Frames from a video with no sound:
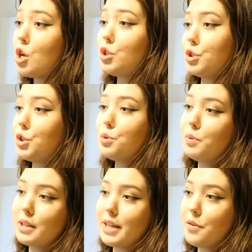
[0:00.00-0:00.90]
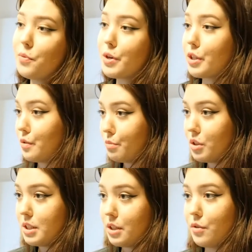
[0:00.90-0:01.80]
Do you believe we're a
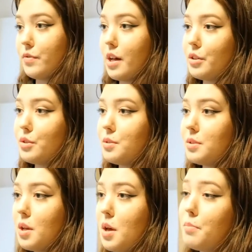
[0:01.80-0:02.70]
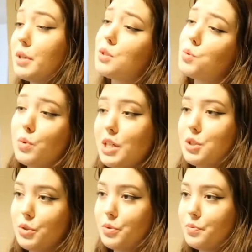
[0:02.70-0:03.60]
community of values? Because we
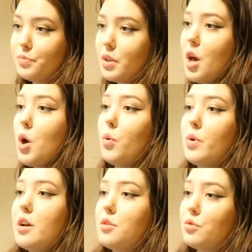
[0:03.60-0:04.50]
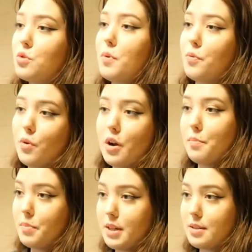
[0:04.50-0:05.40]
do. We are the group of War
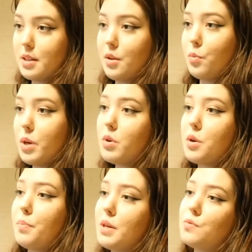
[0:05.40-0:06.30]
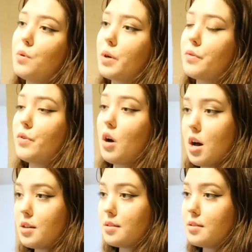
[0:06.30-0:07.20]
and Peace, and we want a peaceful world for
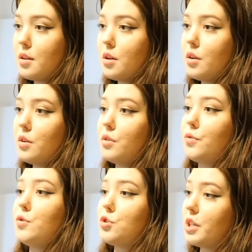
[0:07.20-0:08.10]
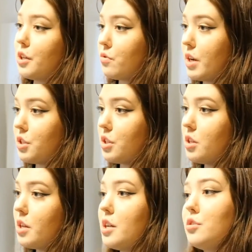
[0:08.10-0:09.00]
us, the future
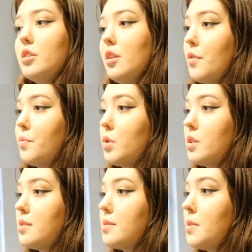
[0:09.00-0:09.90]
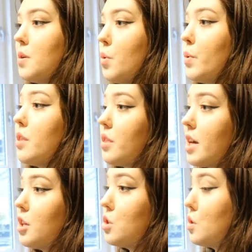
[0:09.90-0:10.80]
generation, and our loved ones. We
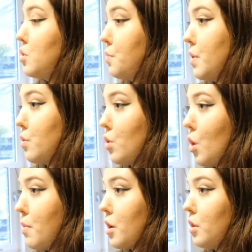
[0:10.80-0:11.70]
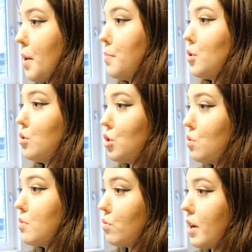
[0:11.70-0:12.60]
think Europe should be a role model and put the
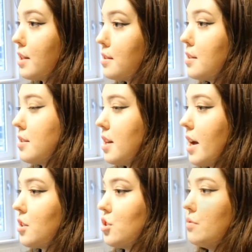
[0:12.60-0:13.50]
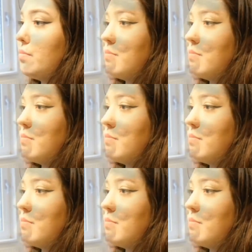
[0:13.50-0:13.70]
human rights into action.